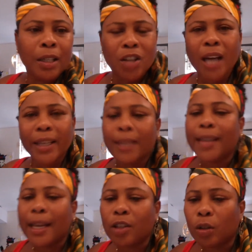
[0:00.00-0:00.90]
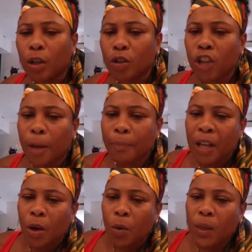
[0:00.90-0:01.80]
Y'all get that though, don't y'all?
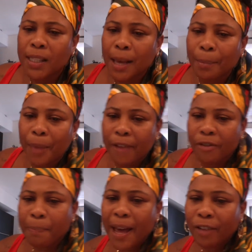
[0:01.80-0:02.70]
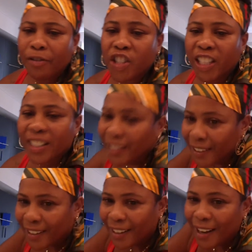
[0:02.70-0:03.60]
What's up, everybody? Regina
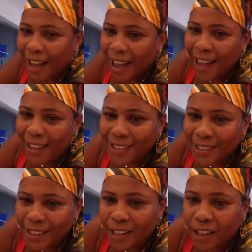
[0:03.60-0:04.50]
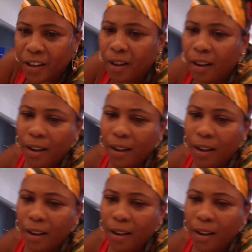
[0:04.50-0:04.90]
Lines is here.